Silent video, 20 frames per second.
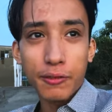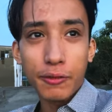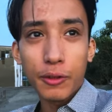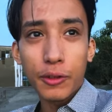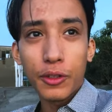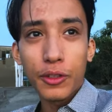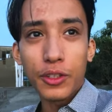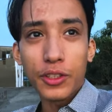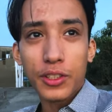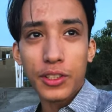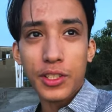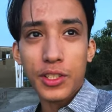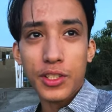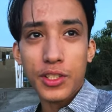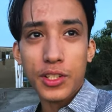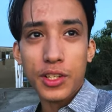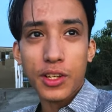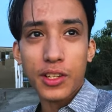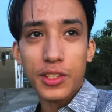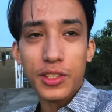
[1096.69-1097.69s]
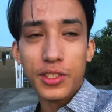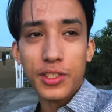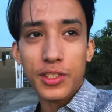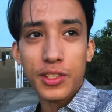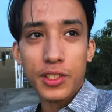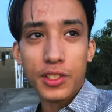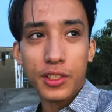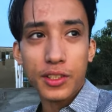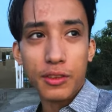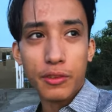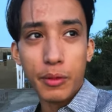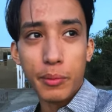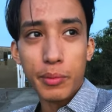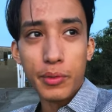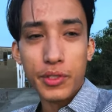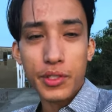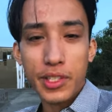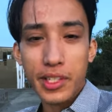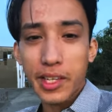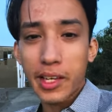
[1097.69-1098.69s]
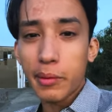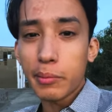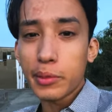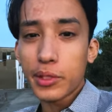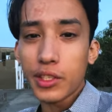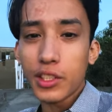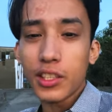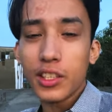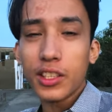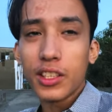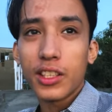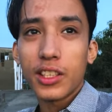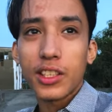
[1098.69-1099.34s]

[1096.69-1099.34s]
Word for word: full, he saw it as 3% uh, empty.